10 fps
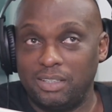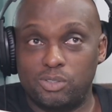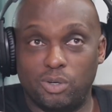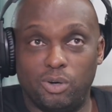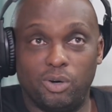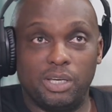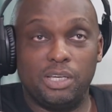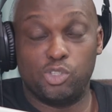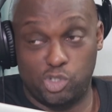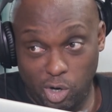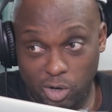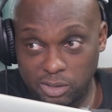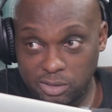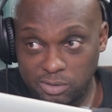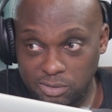So he's
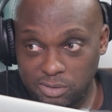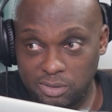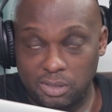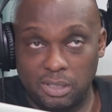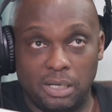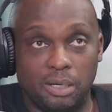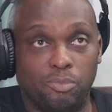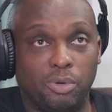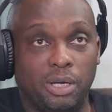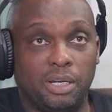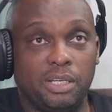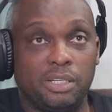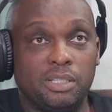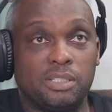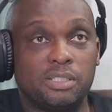John, and
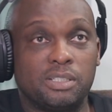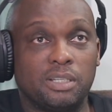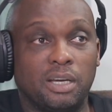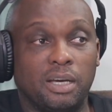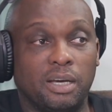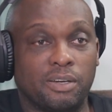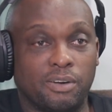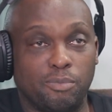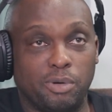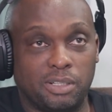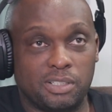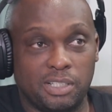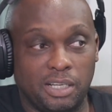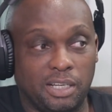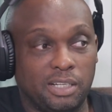his grandmother
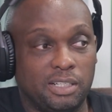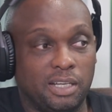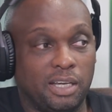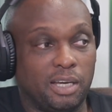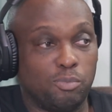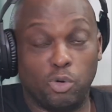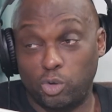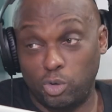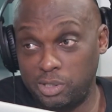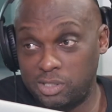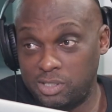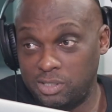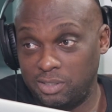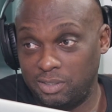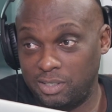said Mukolowitz,
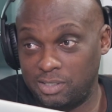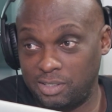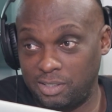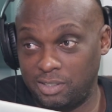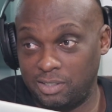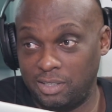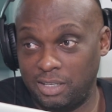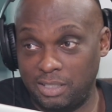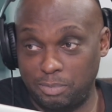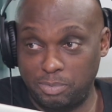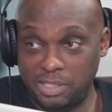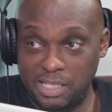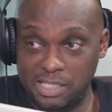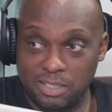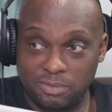the
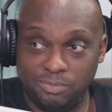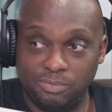baptizer.